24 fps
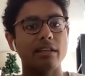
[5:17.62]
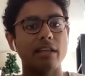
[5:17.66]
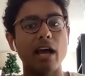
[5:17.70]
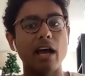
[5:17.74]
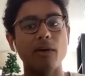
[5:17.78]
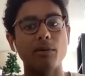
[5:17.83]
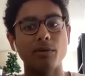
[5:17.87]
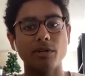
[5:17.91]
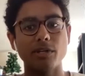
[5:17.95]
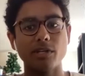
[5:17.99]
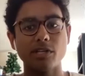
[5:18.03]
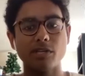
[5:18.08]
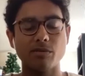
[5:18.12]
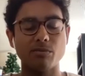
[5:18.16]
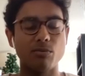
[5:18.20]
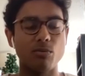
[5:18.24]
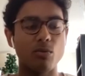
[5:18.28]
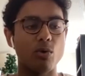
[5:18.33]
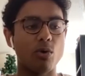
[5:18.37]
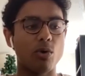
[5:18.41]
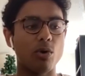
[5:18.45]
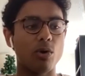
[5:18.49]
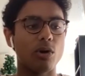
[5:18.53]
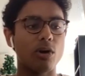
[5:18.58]
That one is
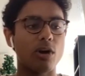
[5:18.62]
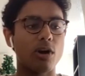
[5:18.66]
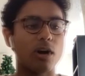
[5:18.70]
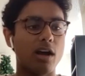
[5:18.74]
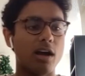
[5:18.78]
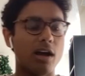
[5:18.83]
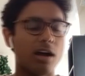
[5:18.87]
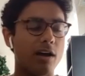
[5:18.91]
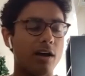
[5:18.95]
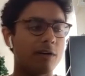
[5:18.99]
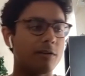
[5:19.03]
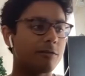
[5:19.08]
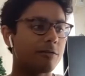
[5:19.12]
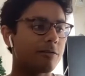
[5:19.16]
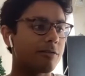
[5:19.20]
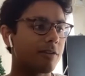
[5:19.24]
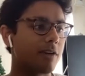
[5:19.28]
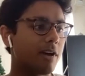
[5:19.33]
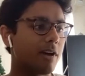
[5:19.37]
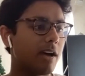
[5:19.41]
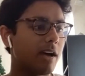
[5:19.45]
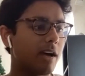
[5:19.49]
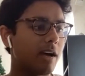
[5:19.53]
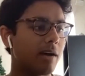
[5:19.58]
more of
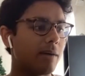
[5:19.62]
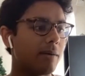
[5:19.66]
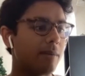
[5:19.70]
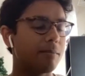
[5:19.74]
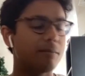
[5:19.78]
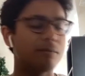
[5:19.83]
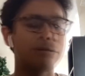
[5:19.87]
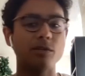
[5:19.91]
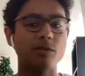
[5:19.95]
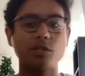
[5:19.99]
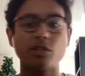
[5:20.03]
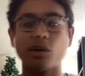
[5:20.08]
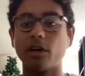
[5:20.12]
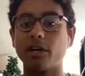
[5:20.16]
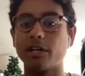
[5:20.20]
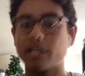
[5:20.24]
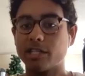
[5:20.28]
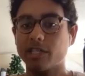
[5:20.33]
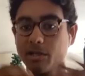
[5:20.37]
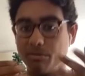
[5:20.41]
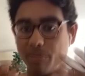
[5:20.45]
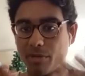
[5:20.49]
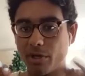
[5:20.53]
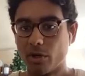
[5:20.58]
starting
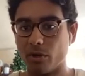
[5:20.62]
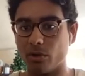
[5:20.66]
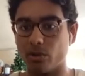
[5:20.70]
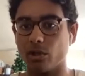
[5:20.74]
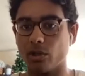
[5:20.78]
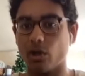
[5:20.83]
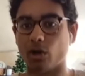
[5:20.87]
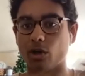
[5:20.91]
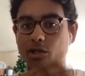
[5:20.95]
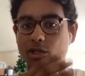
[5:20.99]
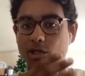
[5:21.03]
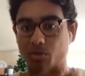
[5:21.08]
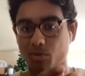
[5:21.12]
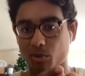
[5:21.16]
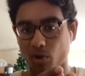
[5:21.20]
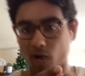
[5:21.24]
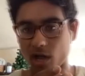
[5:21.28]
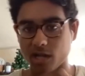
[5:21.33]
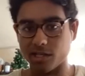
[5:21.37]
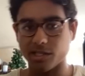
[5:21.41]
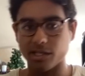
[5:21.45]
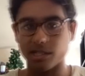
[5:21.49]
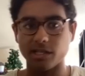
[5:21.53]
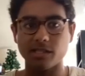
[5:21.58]
to build larger
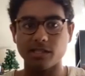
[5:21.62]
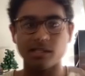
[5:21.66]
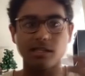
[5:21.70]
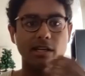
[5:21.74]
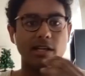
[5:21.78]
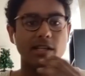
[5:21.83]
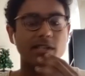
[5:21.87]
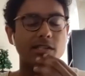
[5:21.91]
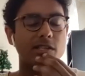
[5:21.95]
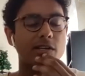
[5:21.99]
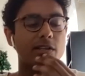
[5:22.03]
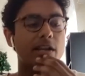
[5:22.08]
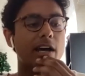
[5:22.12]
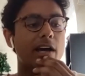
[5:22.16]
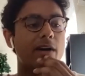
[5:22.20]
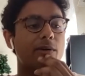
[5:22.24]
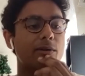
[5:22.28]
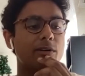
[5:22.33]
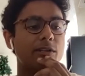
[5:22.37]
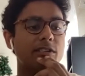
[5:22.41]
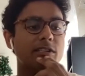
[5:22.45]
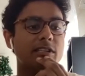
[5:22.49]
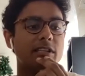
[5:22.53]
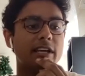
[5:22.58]
projects. And so that
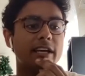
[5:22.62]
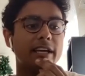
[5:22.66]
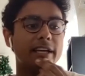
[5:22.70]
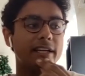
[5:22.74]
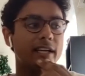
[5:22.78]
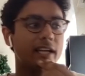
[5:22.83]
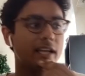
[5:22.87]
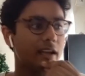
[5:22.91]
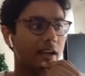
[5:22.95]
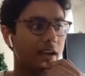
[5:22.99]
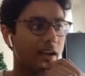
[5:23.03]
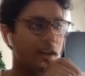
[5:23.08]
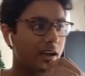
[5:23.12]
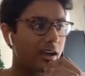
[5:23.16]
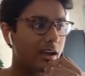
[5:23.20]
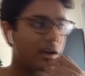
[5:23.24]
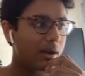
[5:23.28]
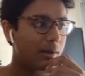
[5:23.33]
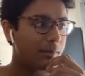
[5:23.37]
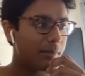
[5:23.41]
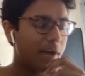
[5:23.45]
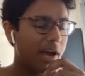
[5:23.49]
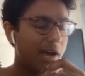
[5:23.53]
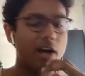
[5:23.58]
one's like,
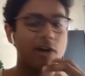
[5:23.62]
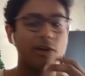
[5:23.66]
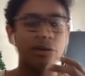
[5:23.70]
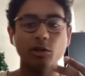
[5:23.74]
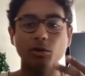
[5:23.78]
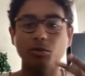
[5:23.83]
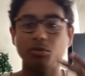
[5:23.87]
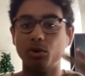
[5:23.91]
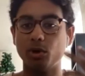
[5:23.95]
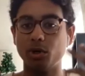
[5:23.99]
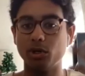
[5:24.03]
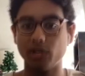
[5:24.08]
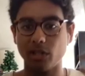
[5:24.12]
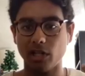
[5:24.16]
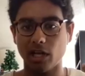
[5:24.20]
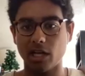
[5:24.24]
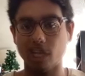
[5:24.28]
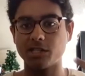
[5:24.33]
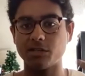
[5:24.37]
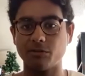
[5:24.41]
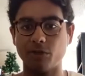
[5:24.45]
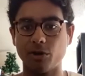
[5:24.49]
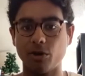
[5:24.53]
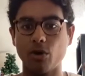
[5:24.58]
how do you put
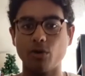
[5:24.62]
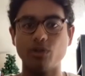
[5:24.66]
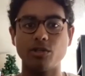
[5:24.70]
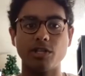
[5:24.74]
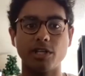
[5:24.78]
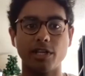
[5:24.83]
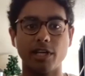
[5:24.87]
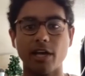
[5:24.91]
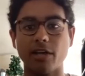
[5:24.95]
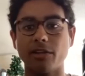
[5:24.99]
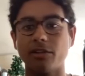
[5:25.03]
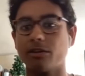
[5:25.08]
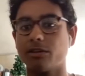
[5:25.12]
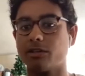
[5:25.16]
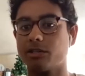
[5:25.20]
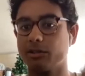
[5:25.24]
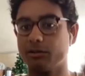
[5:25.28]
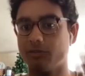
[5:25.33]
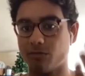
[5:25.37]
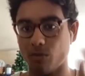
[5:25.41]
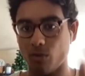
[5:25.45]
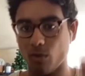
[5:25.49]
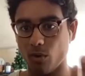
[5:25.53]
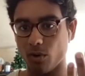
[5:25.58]
lots of code together
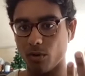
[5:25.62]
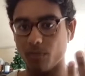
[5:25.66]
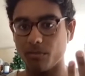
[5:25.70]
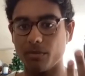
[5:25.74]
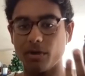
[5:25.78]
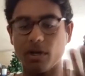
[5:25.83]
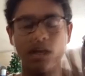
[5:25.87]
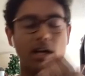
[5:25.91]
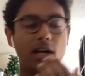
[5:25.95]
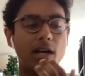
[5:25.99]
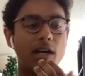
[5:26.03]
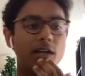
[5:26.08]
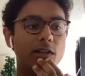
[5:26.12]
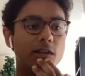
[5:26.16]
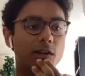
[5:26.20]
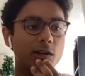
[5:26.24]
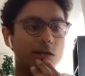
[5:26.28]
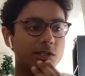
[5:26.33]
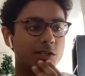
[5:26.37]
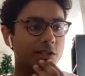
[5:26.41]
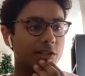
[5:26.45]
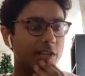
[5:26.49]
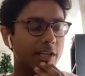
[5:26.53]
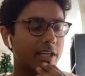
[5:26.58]
to form
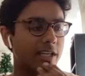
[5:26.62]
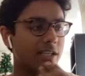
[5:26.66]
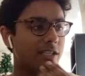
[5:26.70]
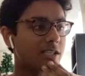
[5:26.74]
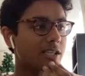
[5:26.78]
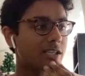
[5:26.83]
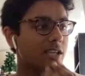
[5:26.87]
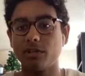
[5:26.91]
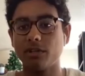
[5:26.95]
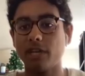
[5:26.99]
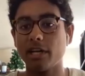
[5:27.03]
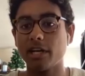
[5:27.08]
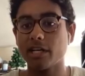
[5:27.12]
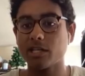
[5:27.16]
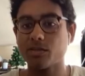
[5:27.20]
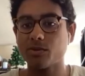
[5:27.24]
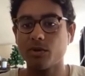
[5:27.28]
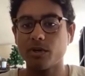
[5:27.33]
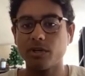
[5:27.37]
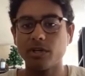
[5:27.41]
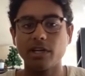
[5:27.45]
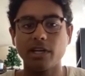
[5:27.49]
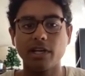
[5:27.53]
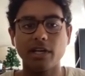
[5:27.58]
larger things? And the next
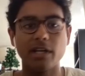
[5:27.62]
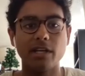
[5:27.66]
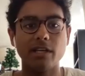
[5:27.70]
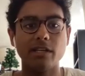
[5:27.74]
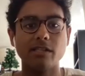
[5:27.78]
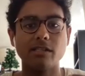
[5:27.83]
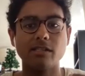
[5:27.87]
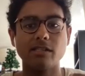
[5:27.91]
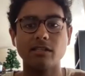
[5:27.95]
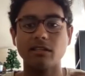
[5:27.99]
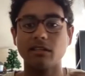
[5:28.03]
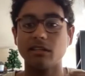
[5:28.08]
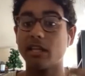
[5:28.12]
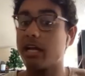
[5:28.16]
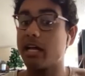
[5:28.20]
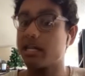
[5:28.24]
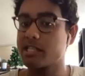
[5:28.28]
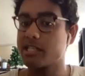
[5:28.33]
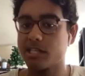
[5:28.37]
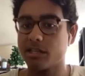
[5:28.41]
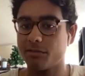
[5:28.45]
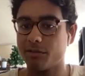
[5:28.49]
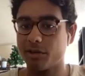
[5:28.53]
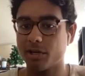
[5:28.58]
one is
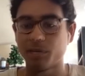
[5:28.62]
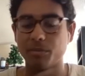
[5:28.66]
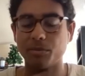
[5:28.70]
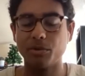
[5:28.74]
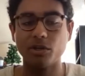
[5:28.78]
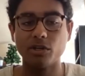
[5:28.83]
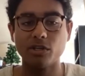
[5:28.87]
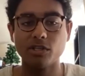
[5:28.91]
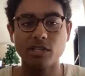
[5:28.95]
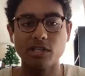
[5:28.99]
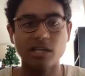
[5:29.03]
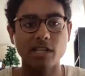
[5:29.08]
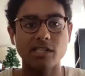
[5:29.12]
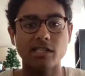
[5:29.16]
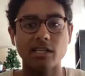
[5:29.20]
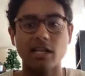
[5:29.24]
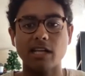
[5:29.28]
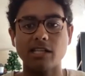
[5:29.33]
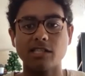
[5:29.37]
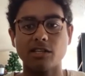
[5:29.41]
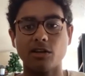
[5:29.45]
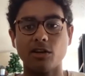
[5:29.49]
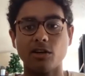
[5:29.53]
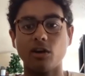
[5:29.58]
less of a computer science
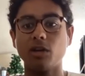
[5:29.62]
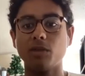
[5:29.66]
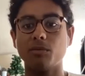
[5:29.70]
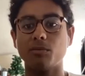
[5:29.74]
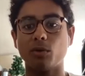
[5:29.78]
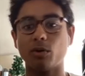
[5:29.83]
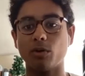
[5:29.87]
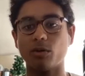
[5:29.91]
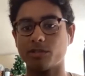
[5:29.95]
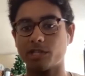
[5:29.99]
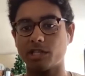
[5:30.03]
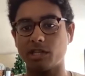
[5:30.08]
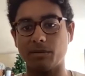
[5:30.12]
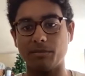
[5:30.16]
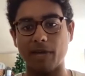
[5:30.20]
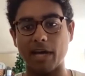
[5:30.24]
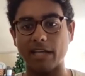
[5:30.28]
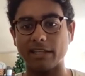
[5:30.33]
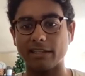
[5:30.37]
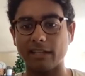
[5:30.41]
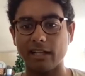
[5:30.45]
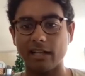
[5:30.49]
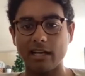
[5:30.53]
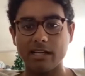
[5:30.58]
class at all and more of just a
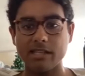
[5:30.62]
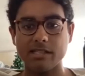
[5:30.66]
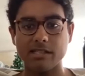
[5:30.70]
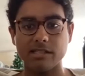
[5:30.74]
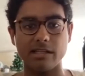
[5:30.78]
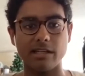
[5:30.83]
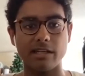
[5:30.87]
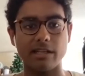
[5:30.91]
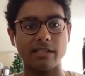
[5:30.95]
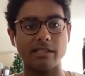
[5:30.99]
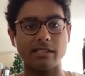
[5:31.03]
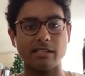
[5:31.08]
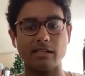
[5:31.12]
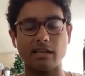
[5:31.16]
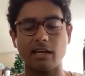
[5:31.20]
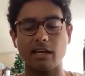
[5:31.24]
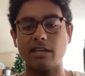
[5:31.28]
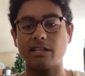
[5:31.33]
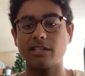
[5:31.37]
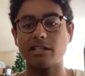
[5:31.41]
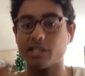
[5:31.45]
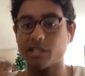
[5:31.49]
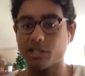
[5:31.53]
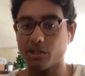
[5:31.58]
math class. It's
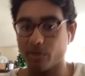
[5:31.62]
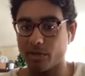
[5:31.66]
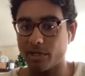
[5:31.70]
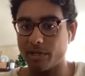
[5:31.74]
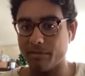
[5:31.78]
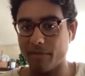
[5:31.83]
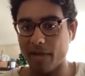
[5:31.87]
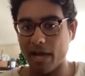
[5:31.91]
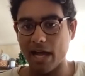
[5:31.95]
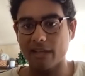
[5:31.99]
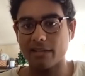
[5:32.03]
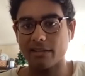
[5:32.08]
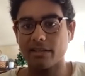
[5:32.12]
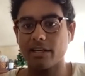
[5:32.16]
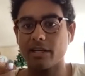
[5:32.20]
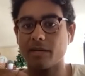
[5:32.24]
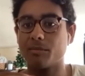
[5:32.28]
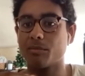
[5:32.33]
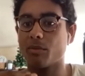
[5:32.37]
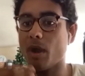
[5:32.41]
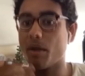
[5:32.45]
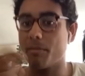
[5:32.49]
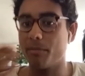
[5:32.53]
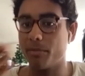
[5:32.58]
discrete math
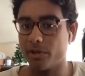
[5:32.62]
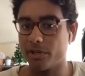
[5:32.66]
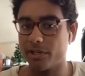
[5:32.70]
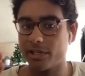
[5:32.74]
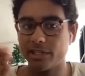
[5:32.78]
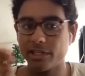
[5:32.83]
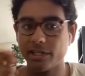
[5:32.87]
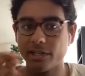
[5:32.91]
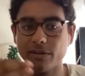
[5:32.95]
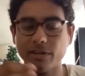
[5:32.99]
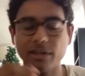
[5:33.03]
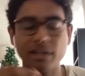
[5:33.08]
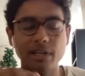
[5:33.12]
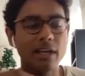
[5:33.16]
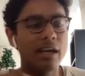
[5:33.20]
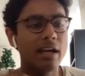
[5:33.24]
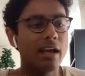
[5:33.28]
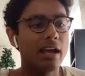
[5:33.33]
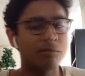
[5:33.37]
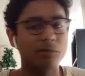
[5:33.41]
and probability theory.